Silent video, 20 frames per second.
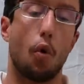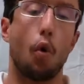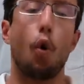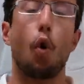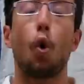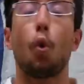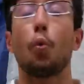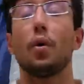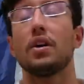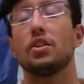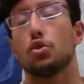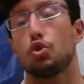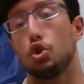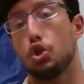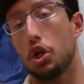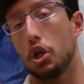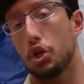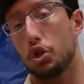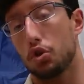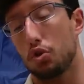always
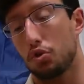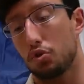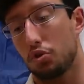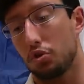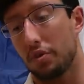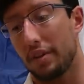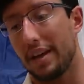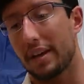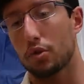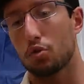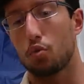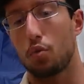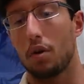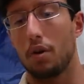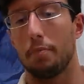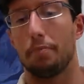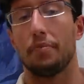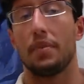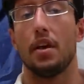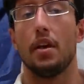judges the next
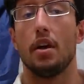one.